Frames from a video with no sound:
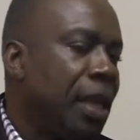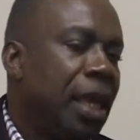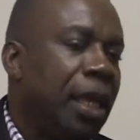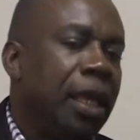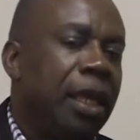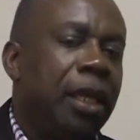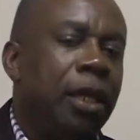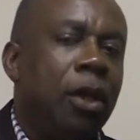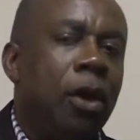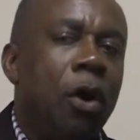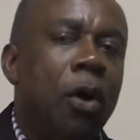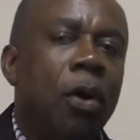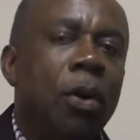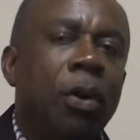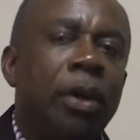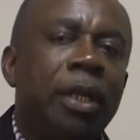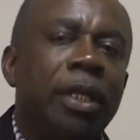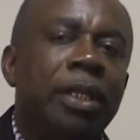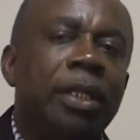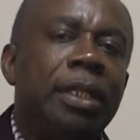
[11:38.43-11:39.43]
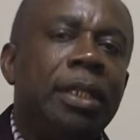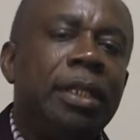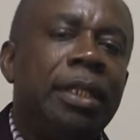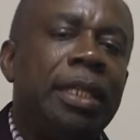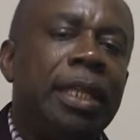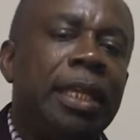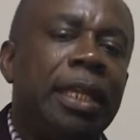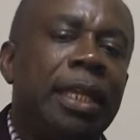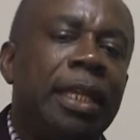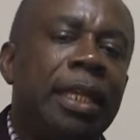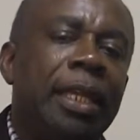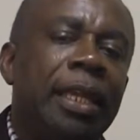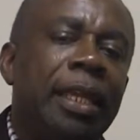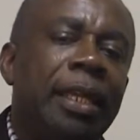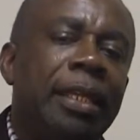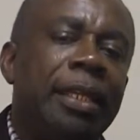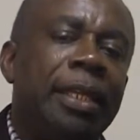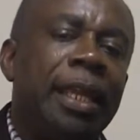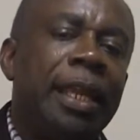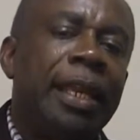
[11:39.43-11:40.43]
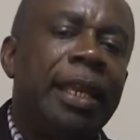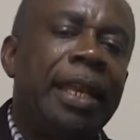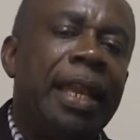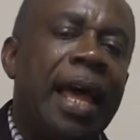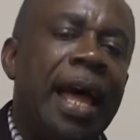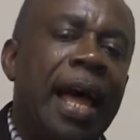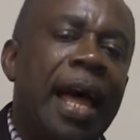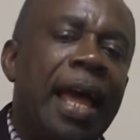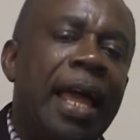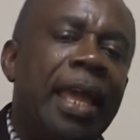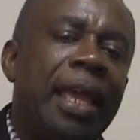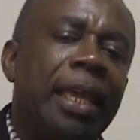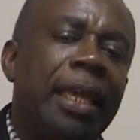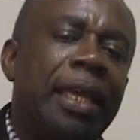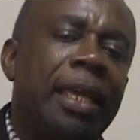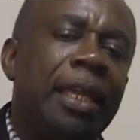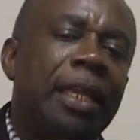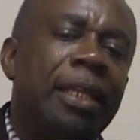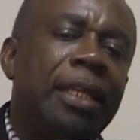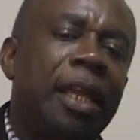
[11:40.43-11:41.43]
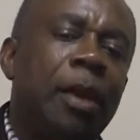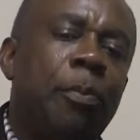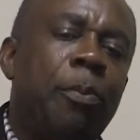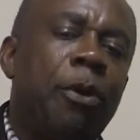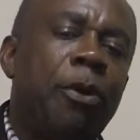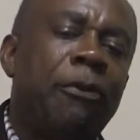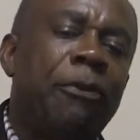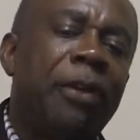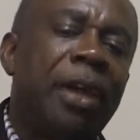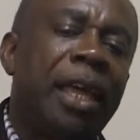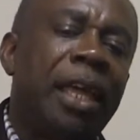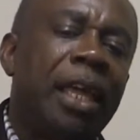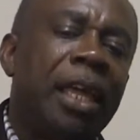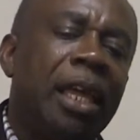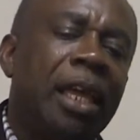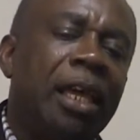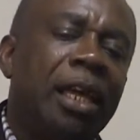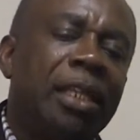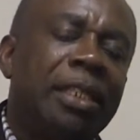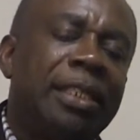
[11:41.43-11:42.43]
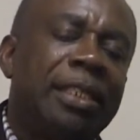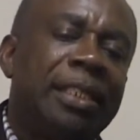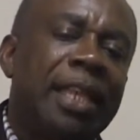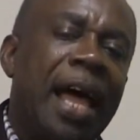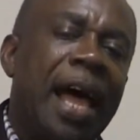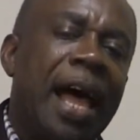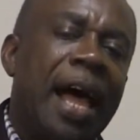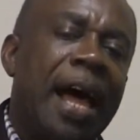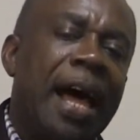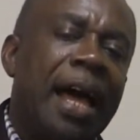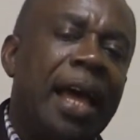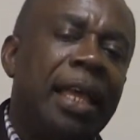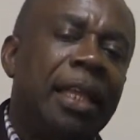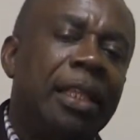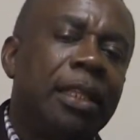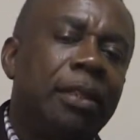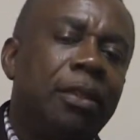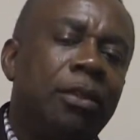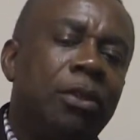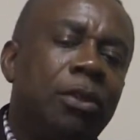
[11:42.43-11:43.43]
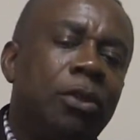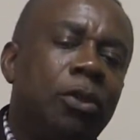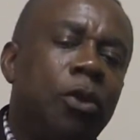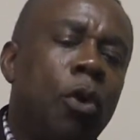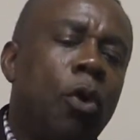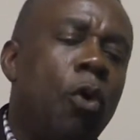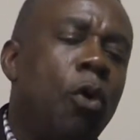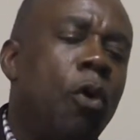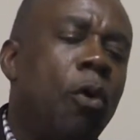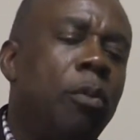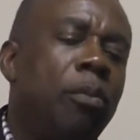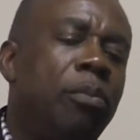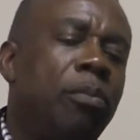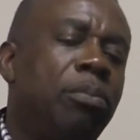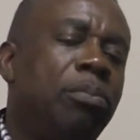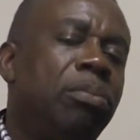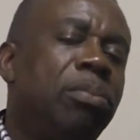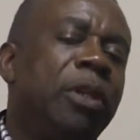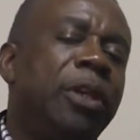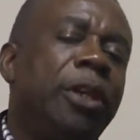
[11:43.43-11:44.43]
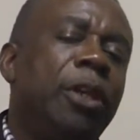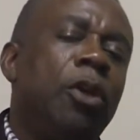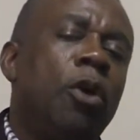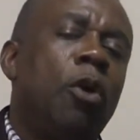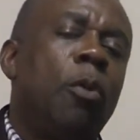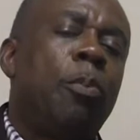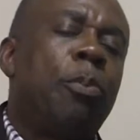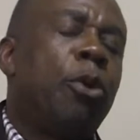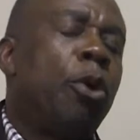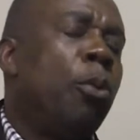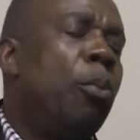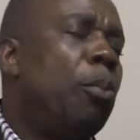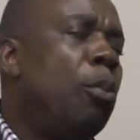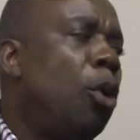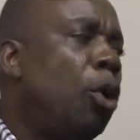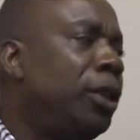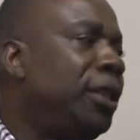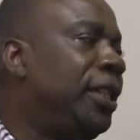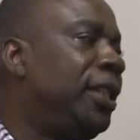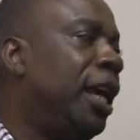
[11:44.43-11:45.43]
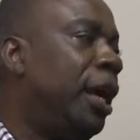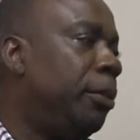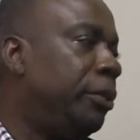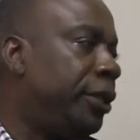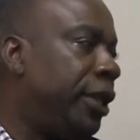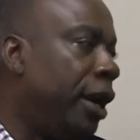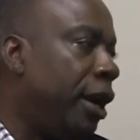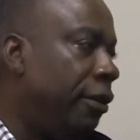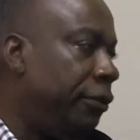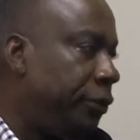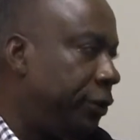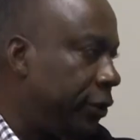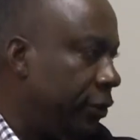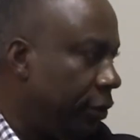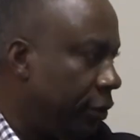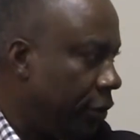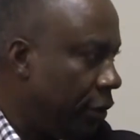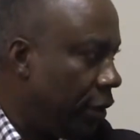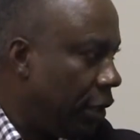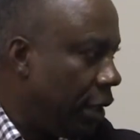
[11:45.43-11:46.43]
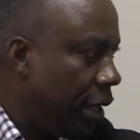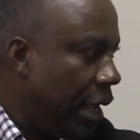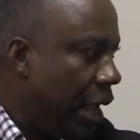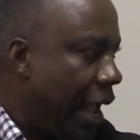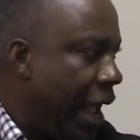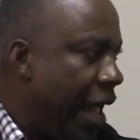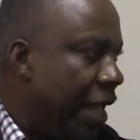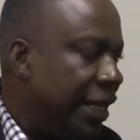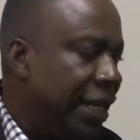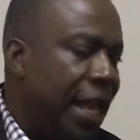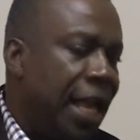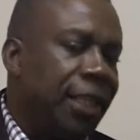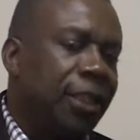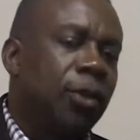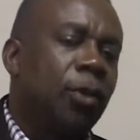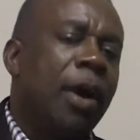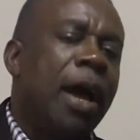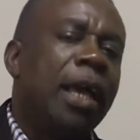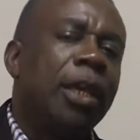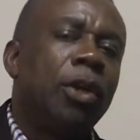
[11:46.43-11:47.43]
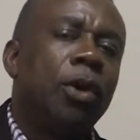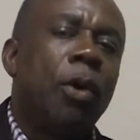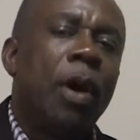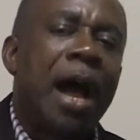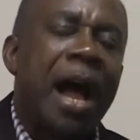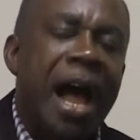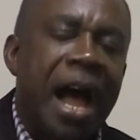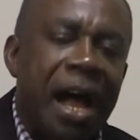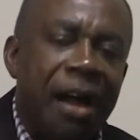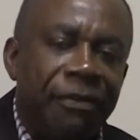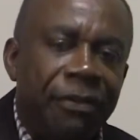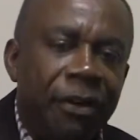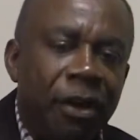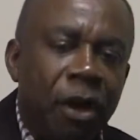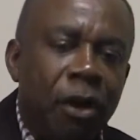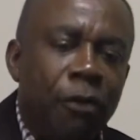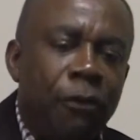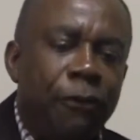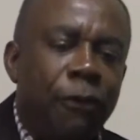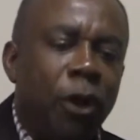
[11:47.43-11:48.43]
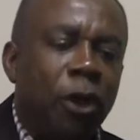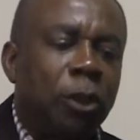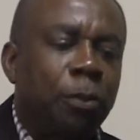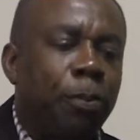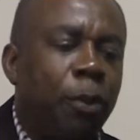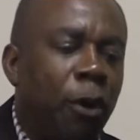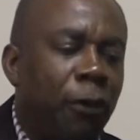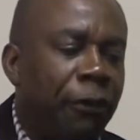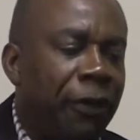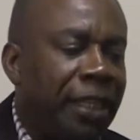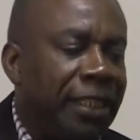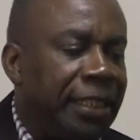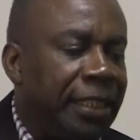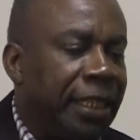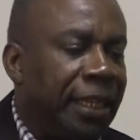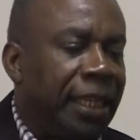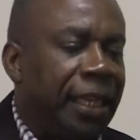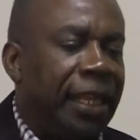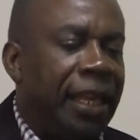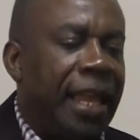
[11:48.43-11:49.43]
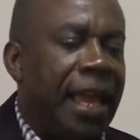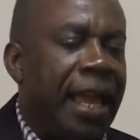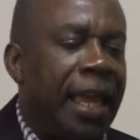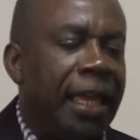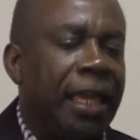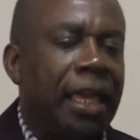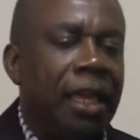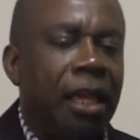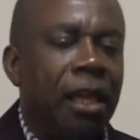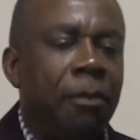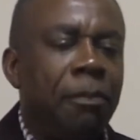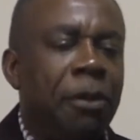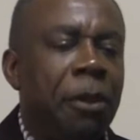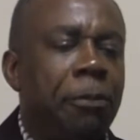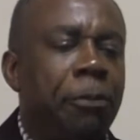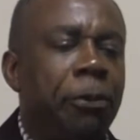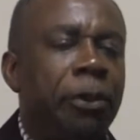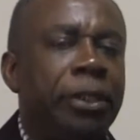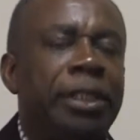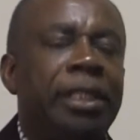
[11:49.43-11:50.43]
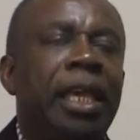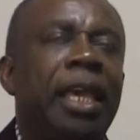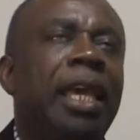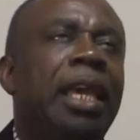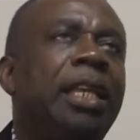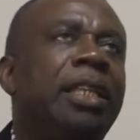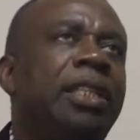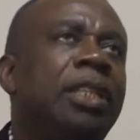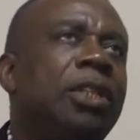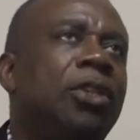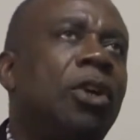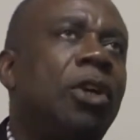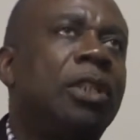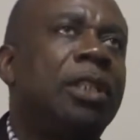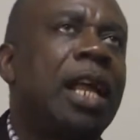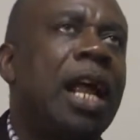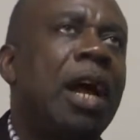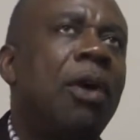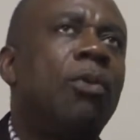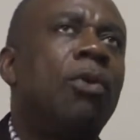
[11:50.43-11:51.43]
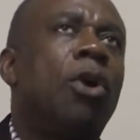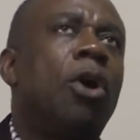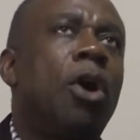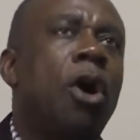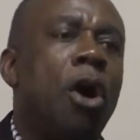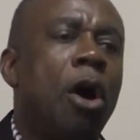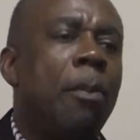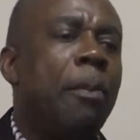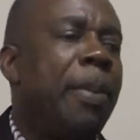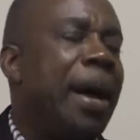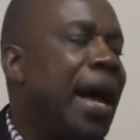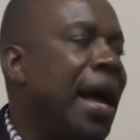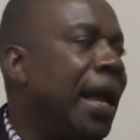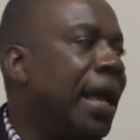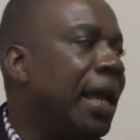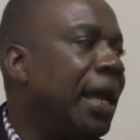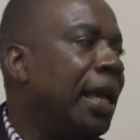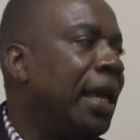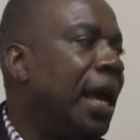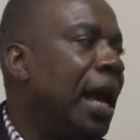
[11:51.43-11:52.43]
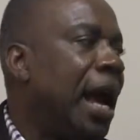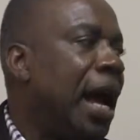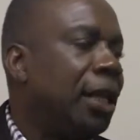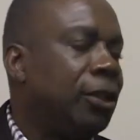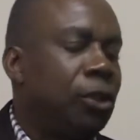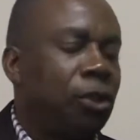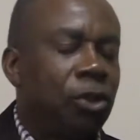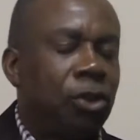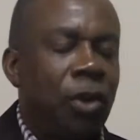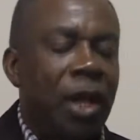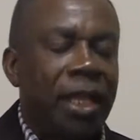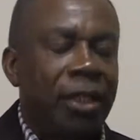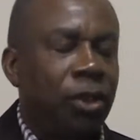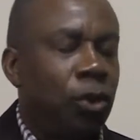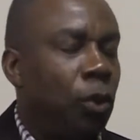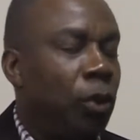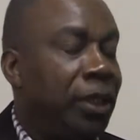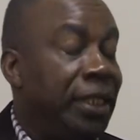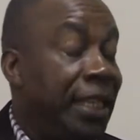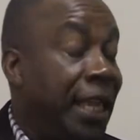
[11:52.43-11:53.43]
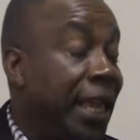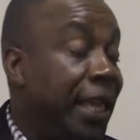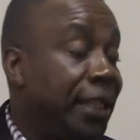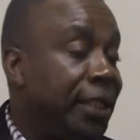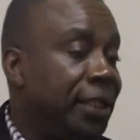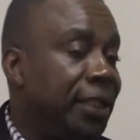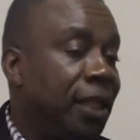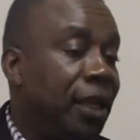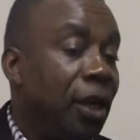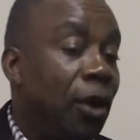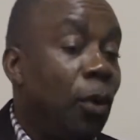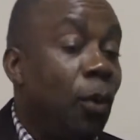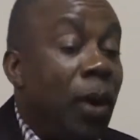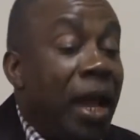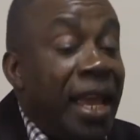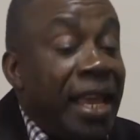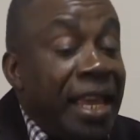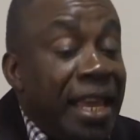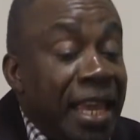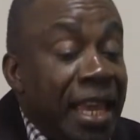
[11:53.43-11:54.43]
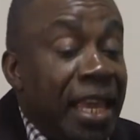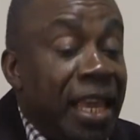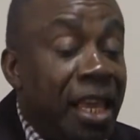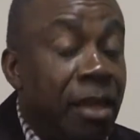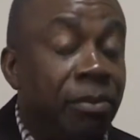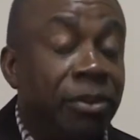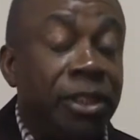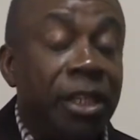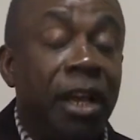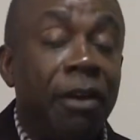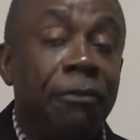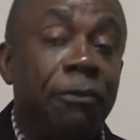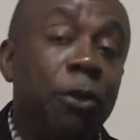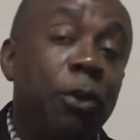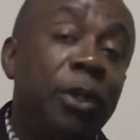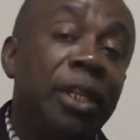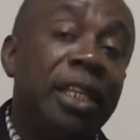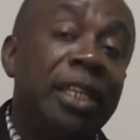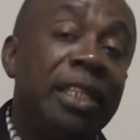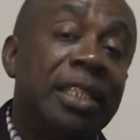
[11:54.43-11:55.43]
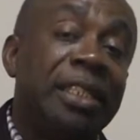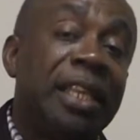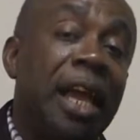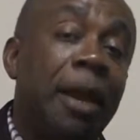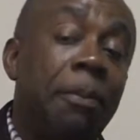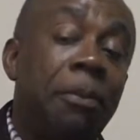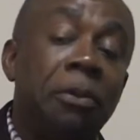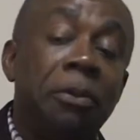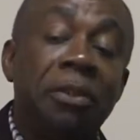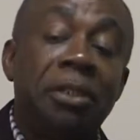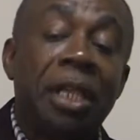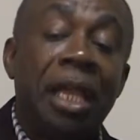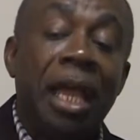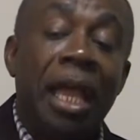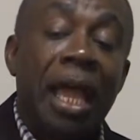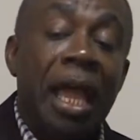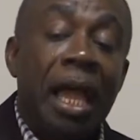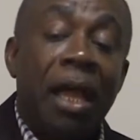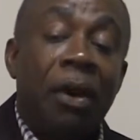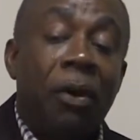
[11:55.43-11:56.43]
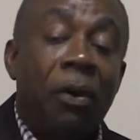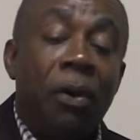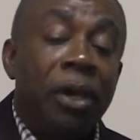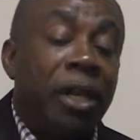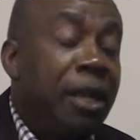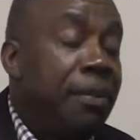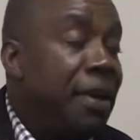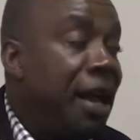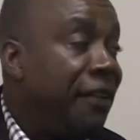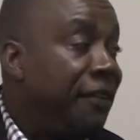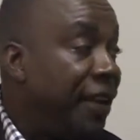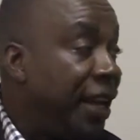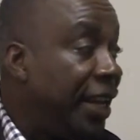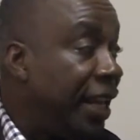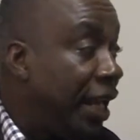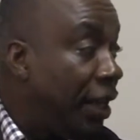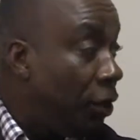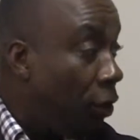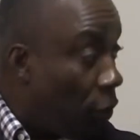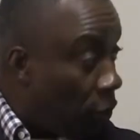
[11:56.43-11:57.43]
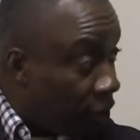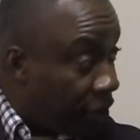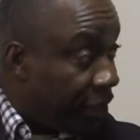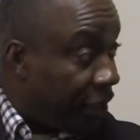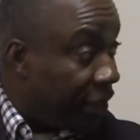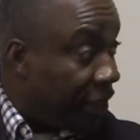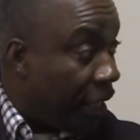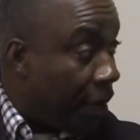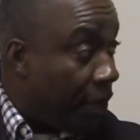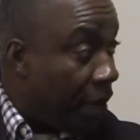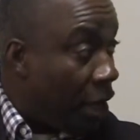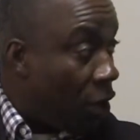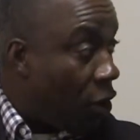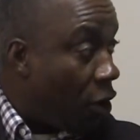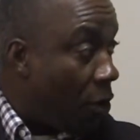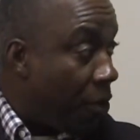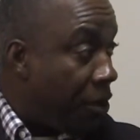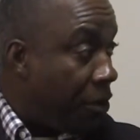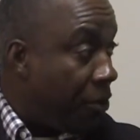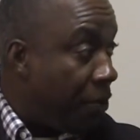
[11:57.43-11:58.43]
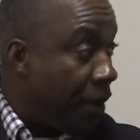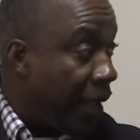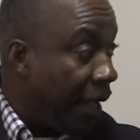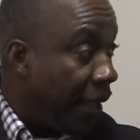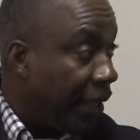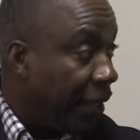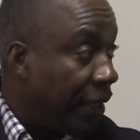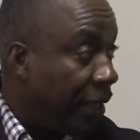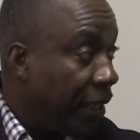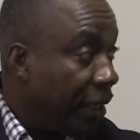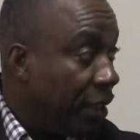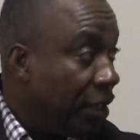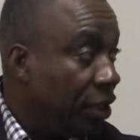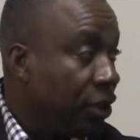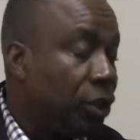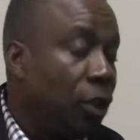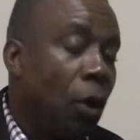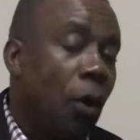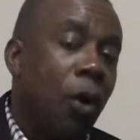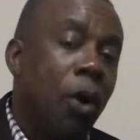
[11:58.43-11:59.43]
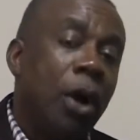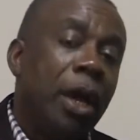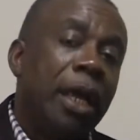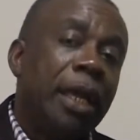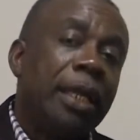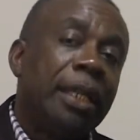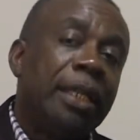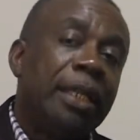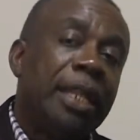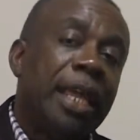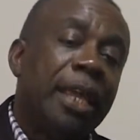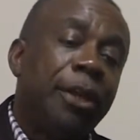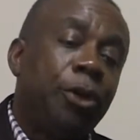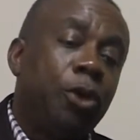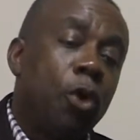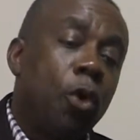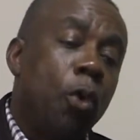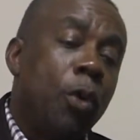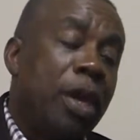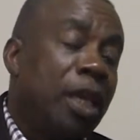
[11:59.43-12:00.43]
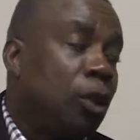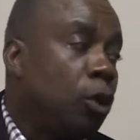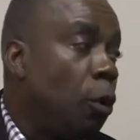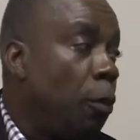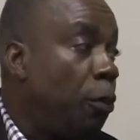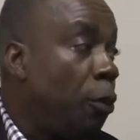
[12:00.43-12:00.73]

you know, they prophesy to, you know, promote themselves. Mm-hmm. And that's why you have false prophecy, like people saying Jesus Christ will come back at so and so date, when he himself told the disciples, only my Father knows the time I'm coming back. So they do it to